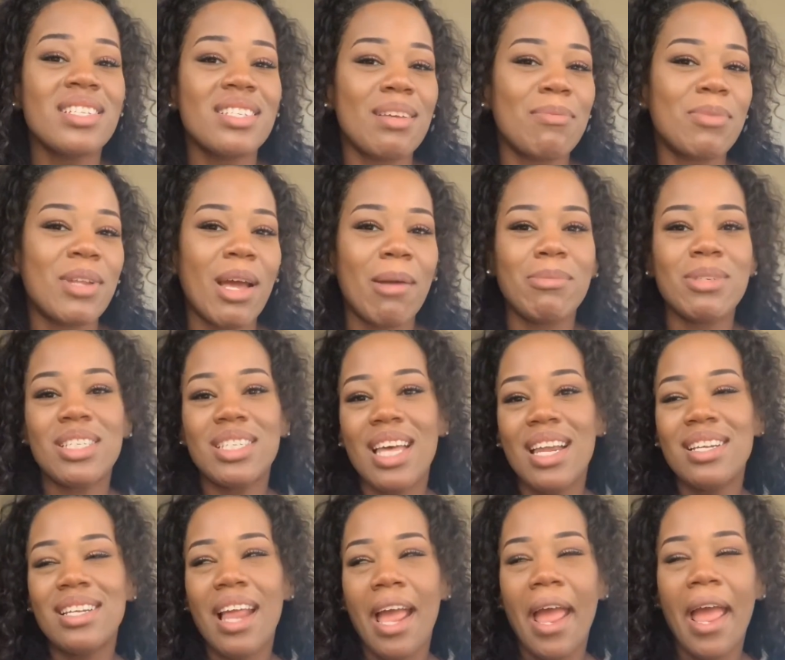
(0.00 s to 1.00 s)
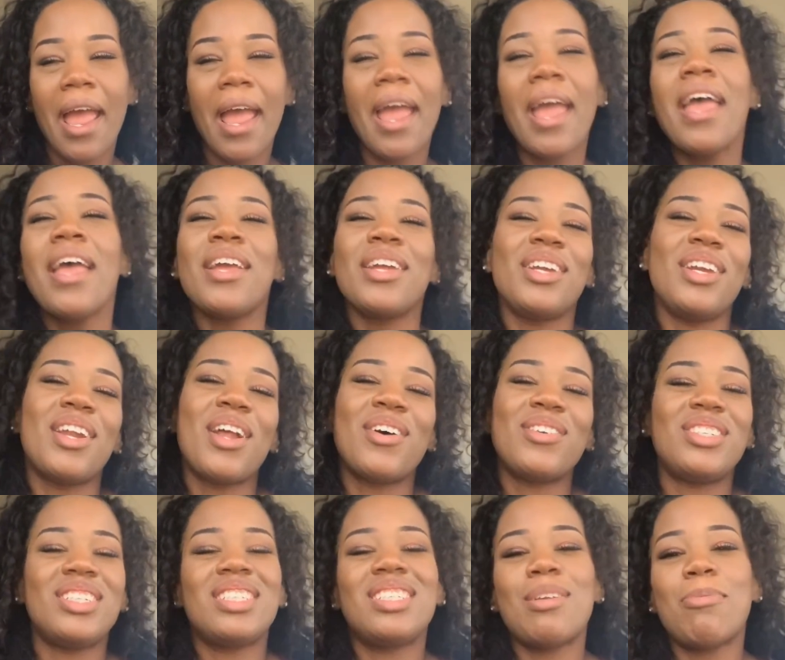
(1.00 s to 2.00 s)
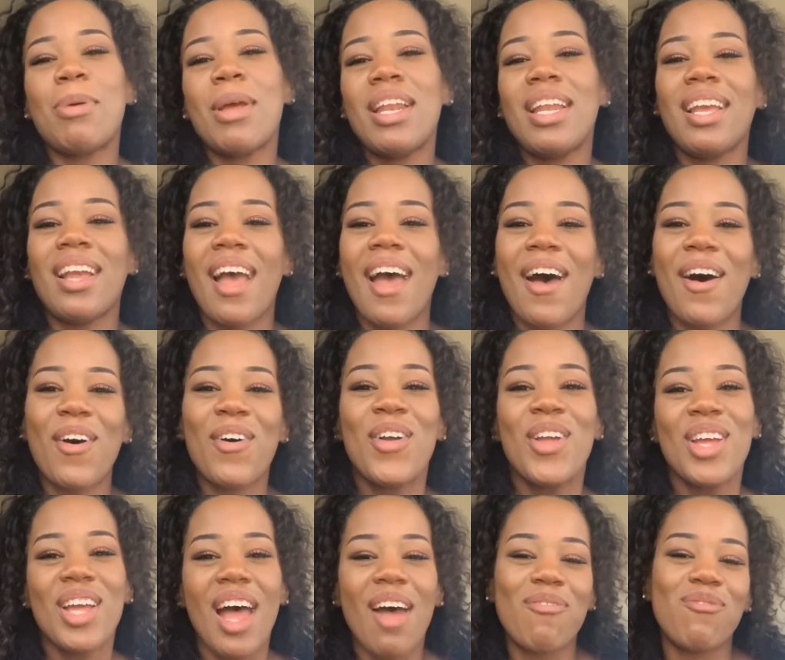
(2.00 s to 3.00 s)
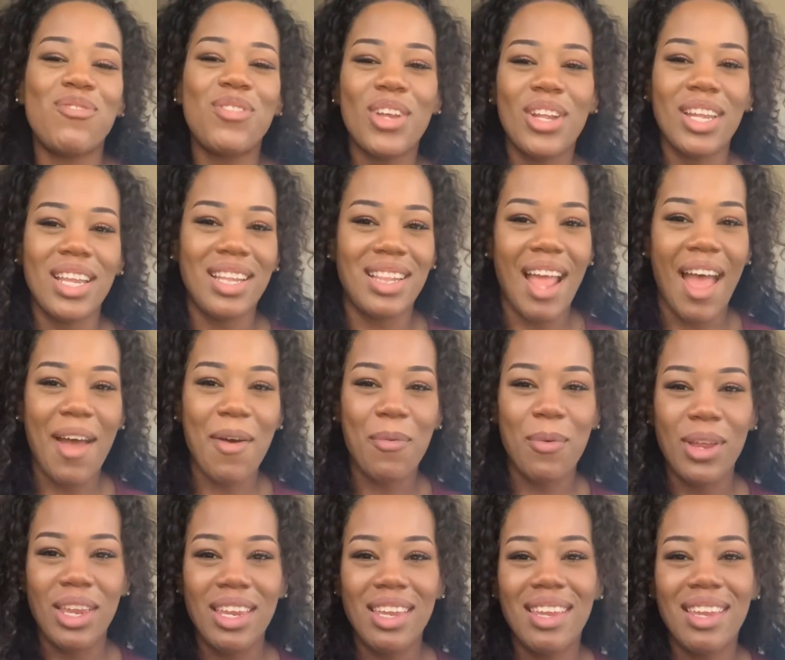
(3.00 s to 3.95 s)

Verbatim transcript: sometimes Sunday, you know, just depending how I'm feeling that week.